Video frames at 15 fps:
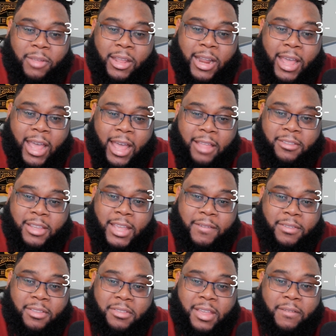And I had to
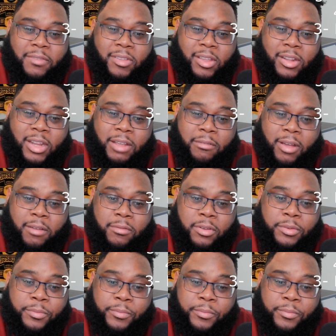give it to 17D Raven.